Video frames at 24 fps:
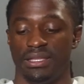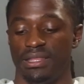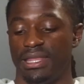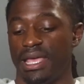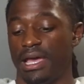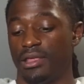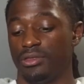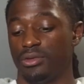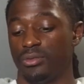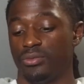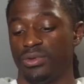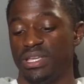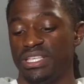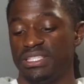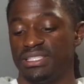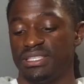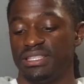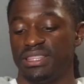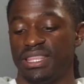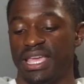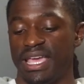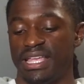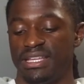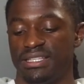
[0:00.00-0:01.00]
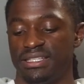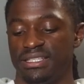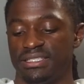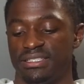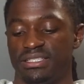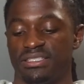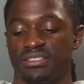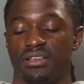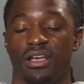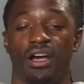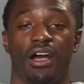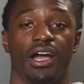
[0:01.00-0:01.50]
Now the reason that
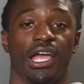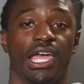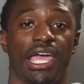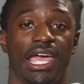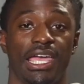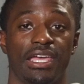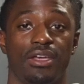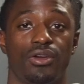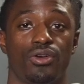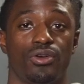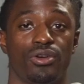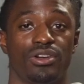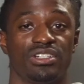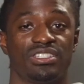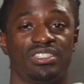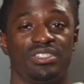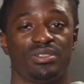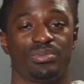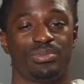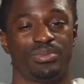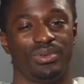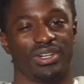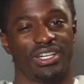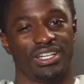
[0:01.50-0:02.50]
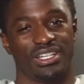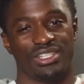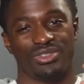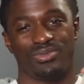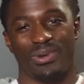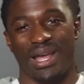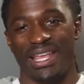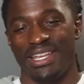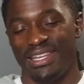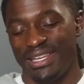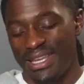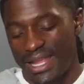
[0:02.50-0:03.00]
this is called Acorns is
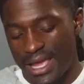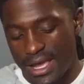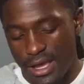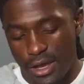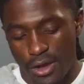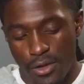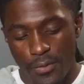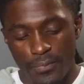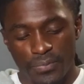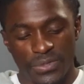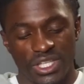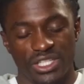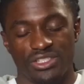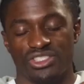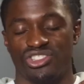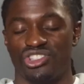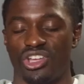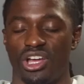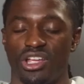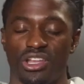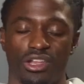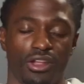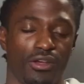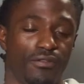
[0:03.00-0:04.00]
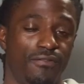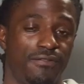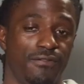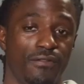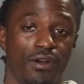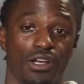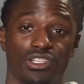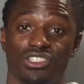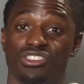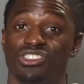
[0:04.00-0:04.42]
because right now you're starting off